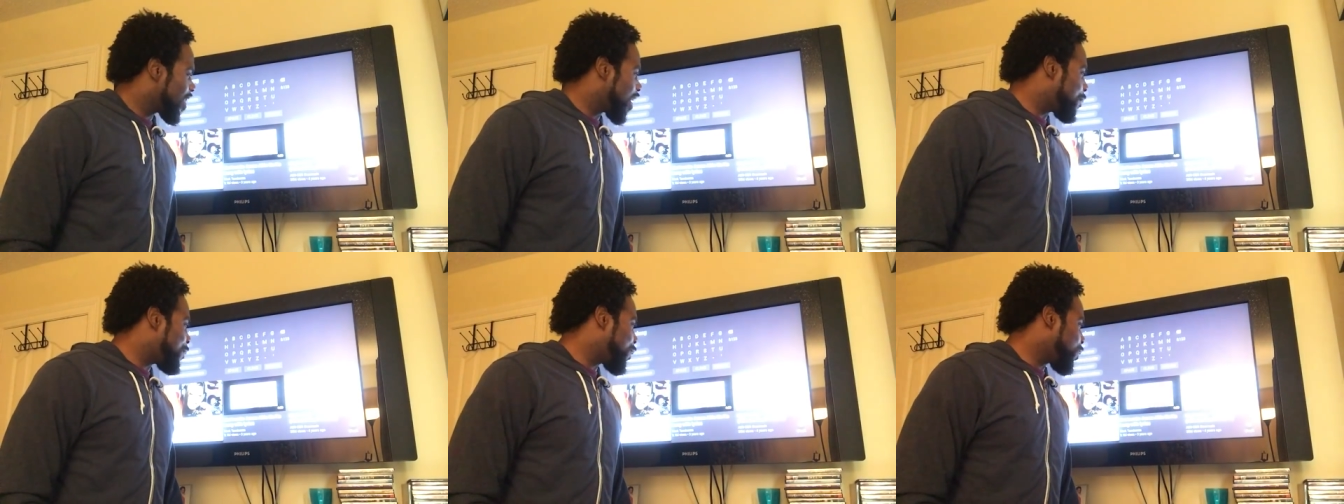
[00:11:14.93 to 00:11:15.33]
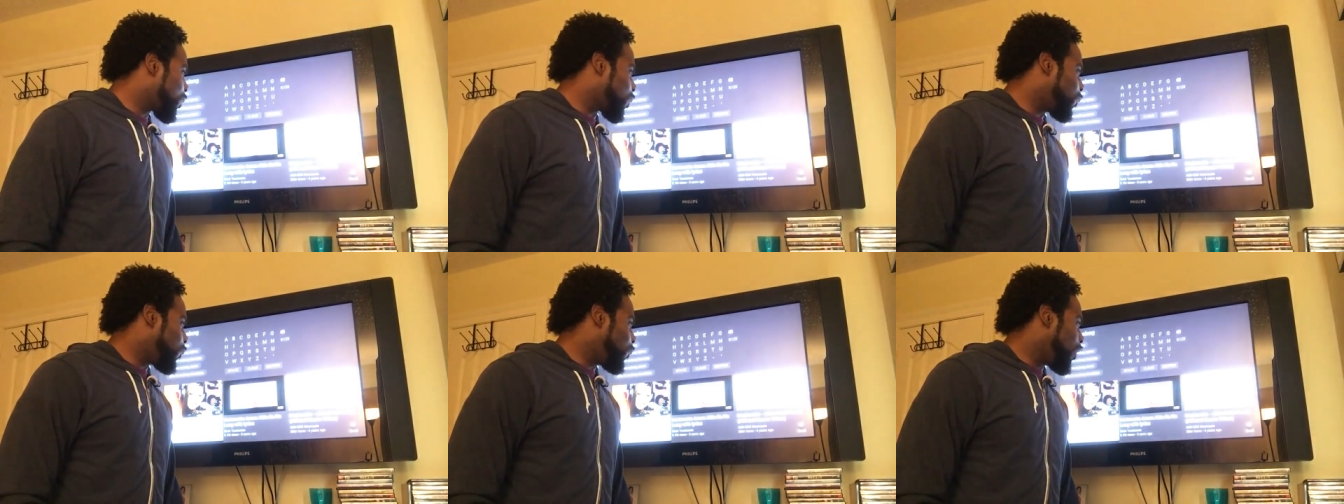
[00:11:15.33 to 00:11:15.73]
Let me
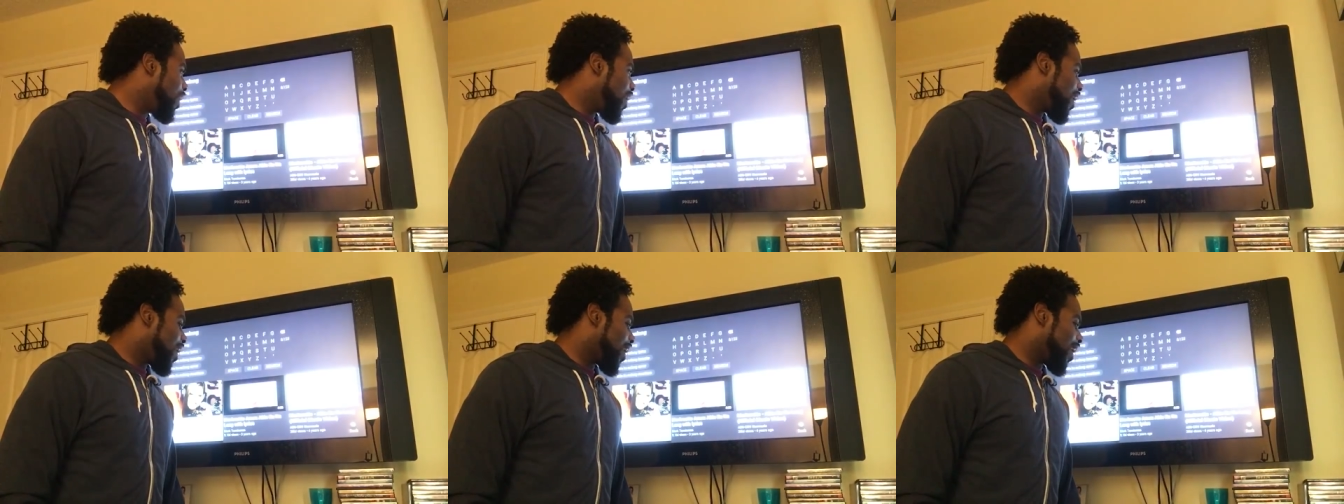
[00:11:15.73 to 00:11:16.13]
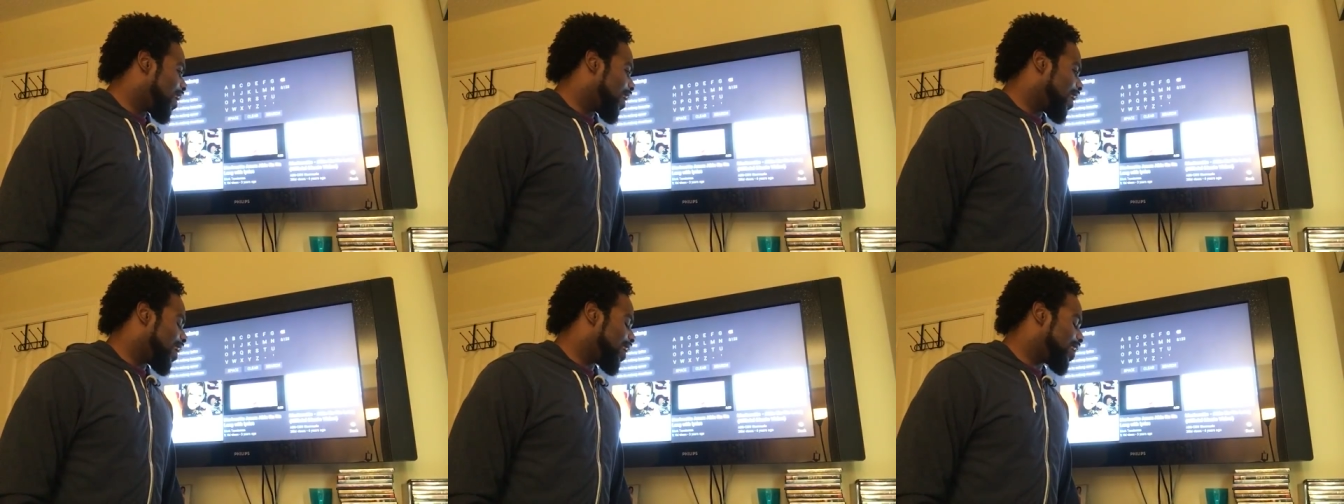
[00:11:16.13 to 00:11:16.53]
know.
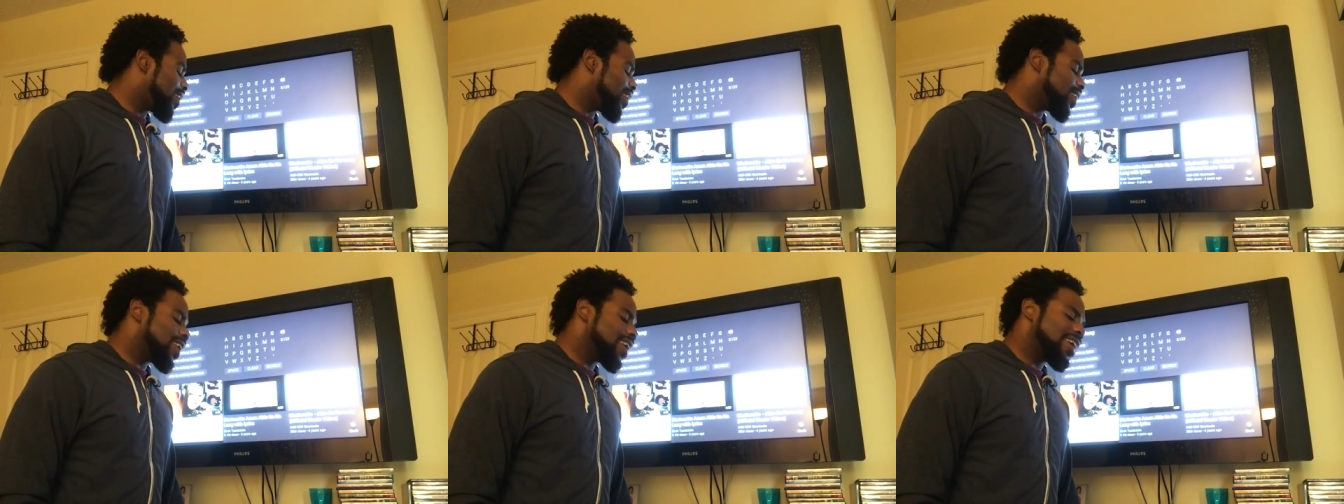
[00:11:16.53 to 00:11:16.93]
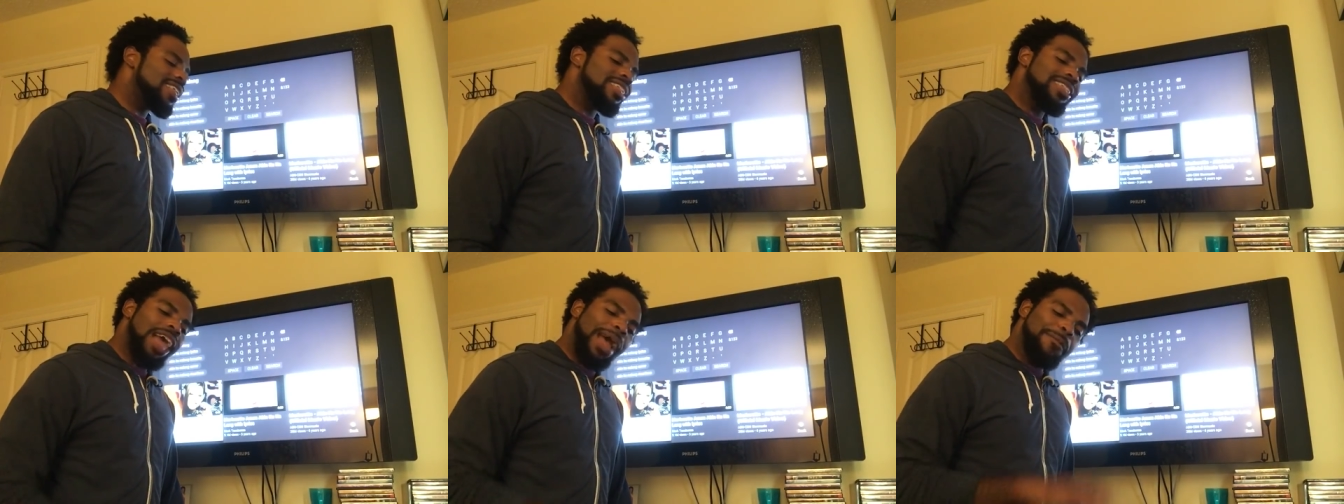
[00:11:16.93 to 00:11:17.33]
And
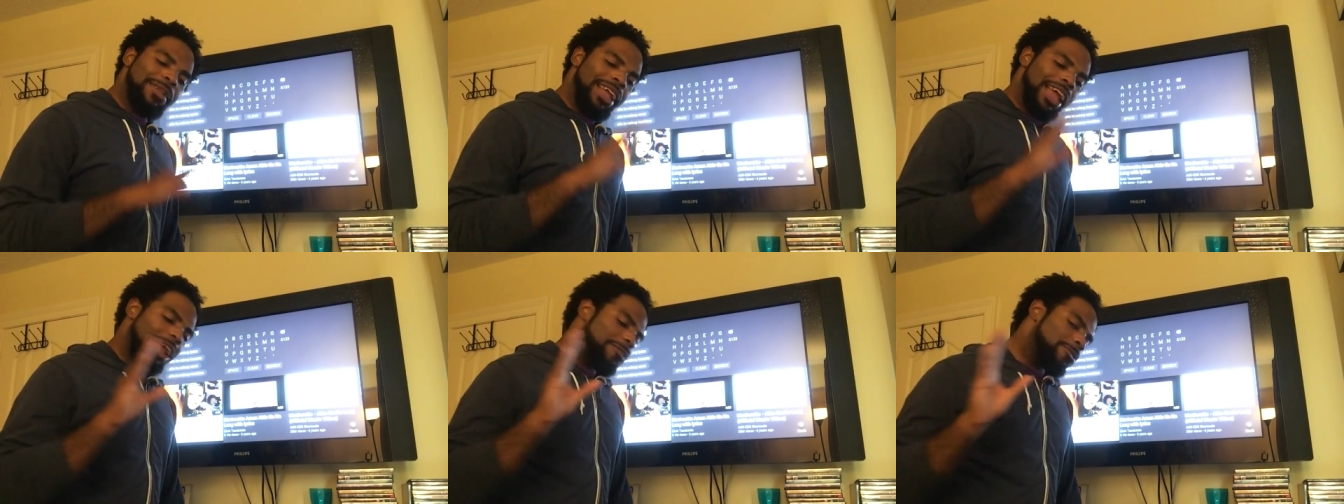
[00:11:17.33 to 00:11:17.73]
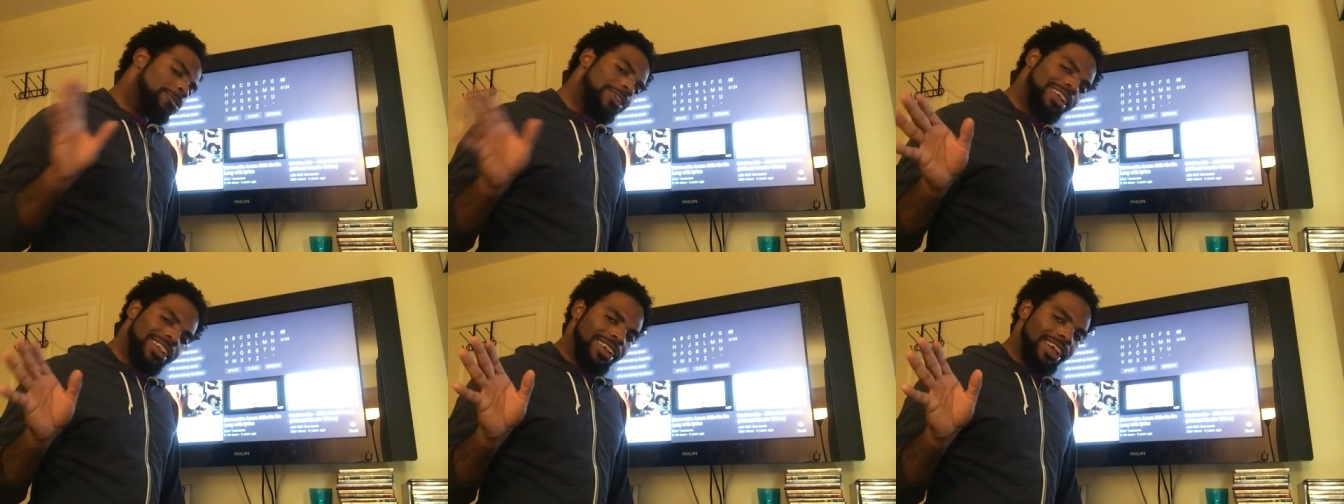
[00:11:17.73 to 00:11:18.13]
type in hey
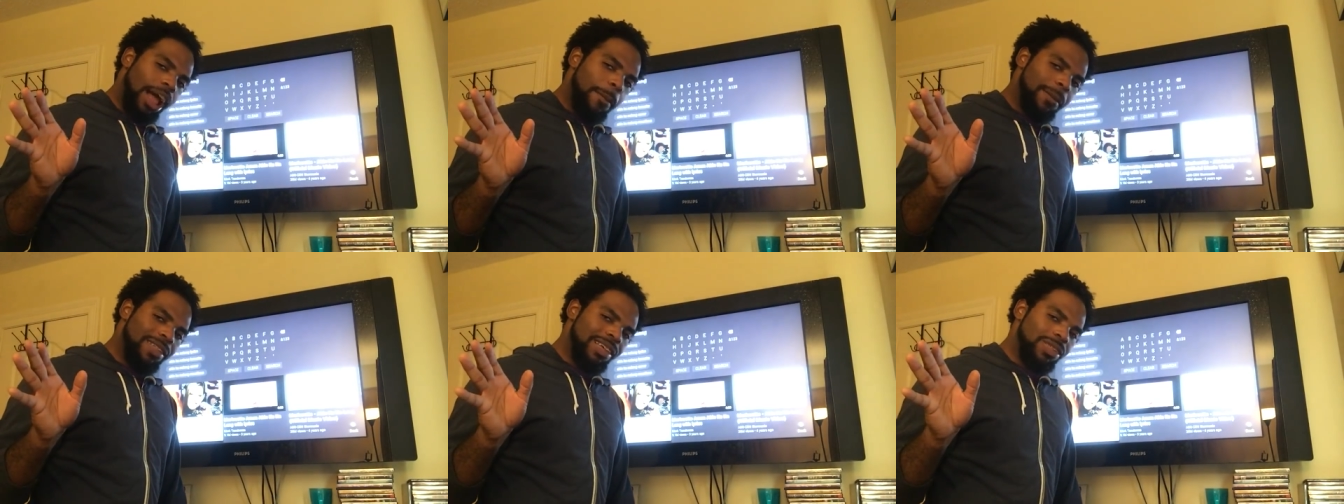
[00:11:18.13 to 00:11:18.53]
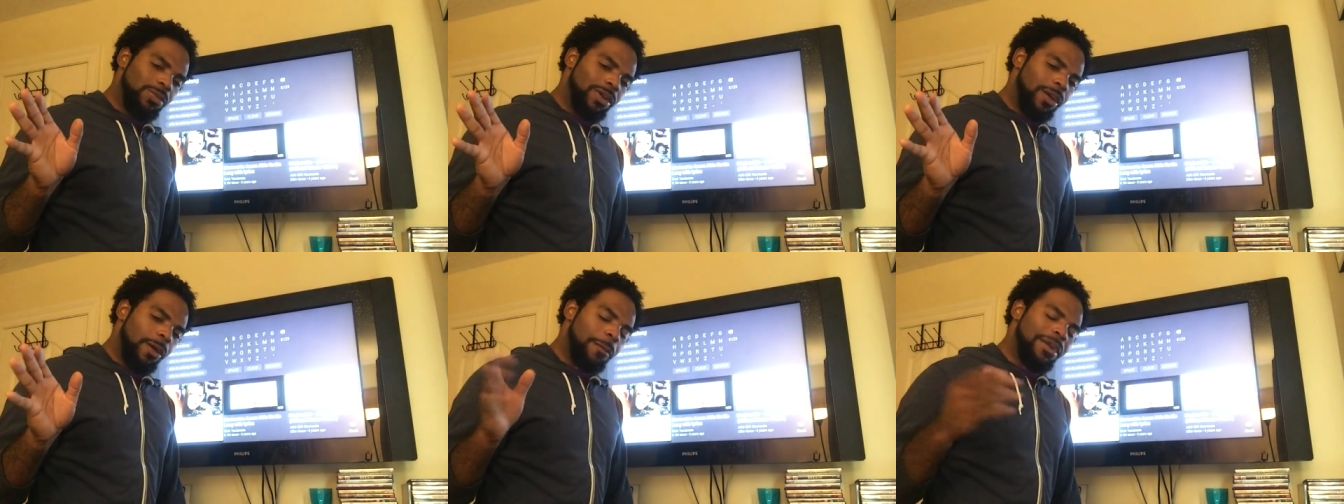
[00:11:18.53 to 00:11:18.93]
friend in the comments
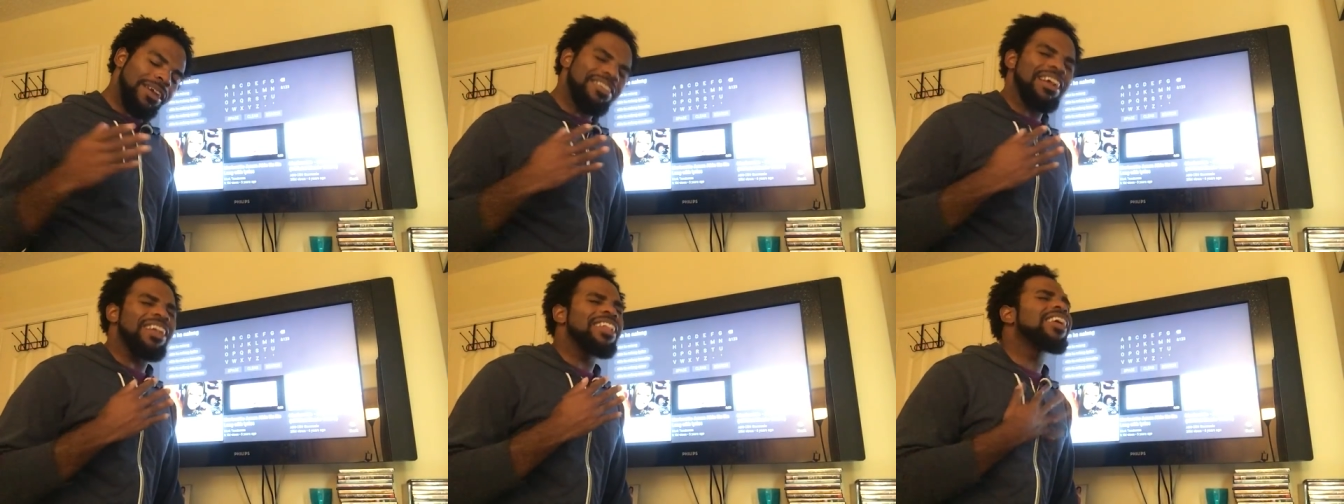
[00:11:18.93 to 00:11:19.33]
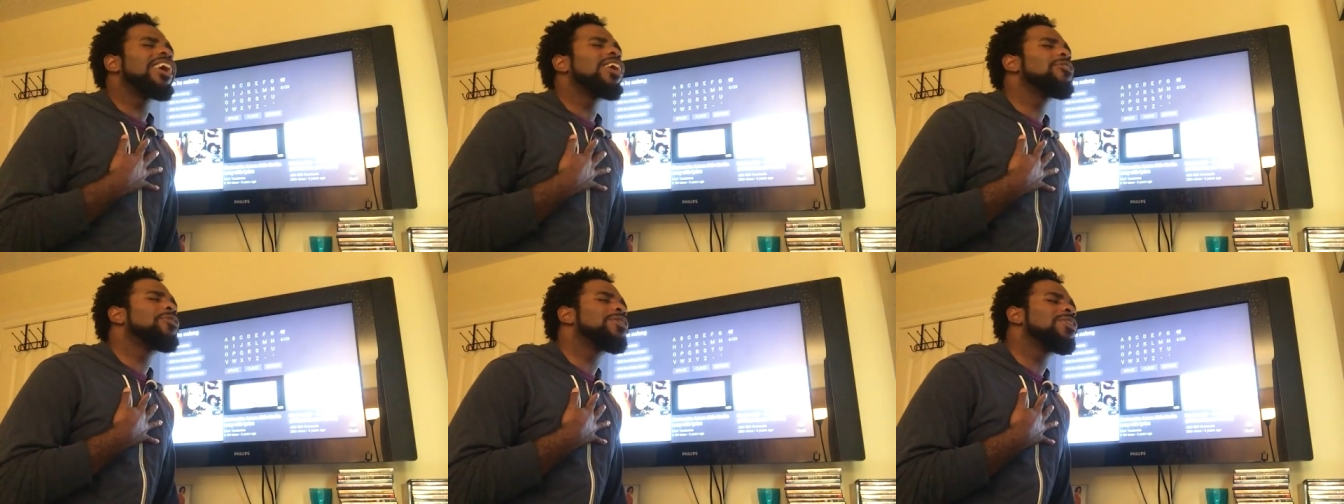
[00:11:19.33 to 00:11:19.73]
as well, because I
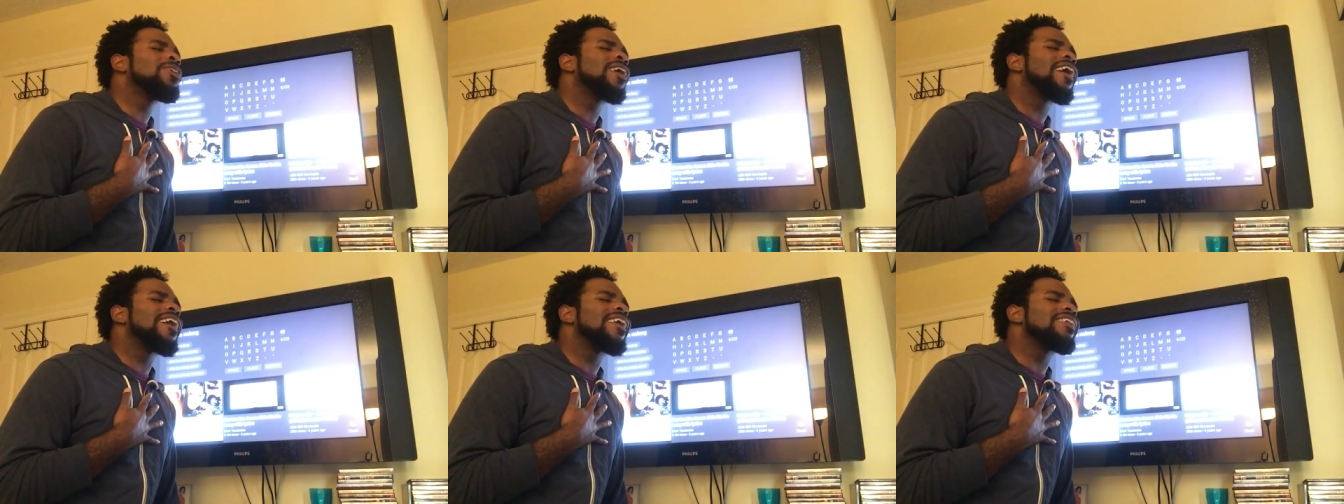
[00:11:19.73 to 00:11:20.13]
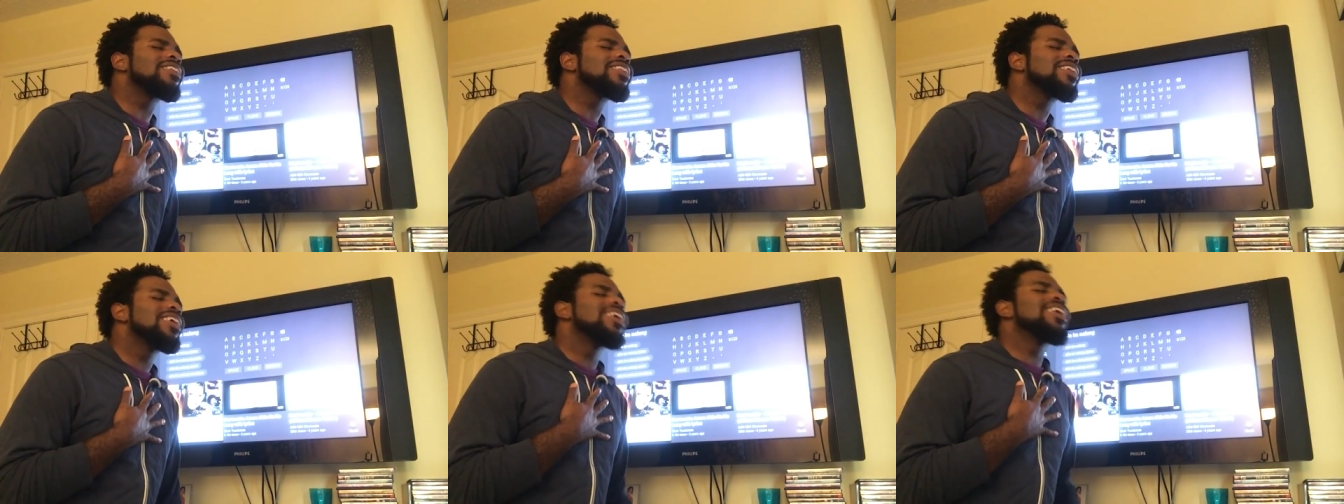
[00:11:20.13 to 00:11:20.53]
love when you
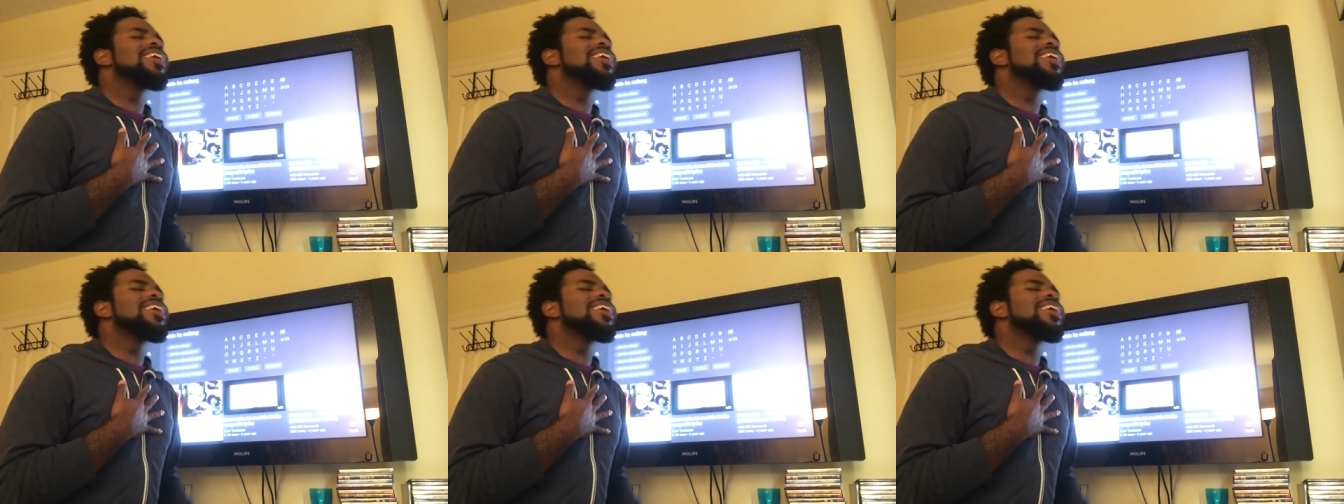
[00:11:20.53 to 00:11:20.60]
guys